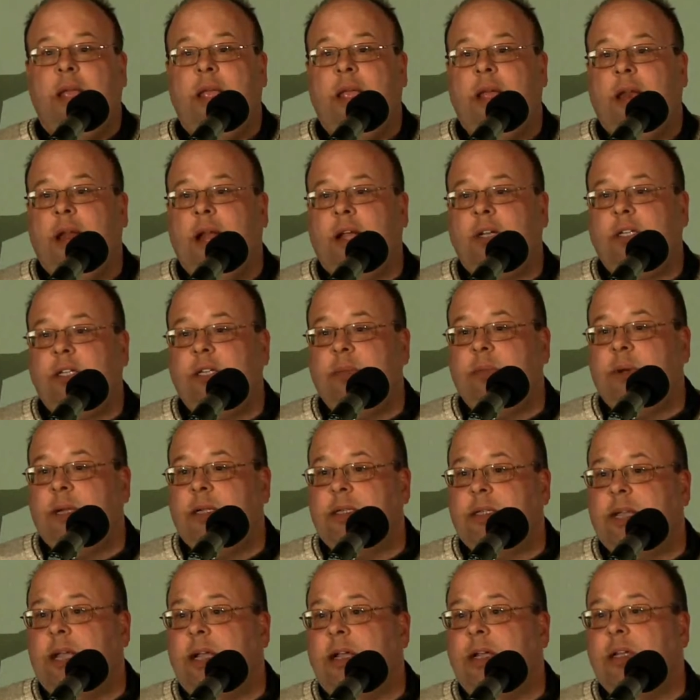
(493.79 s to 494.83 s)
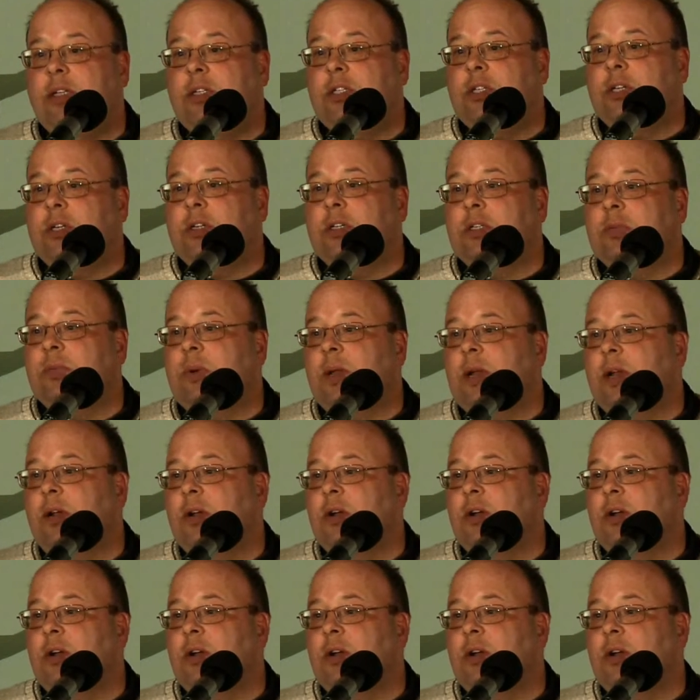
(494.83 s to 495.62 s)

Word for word: And actually, my second year is when I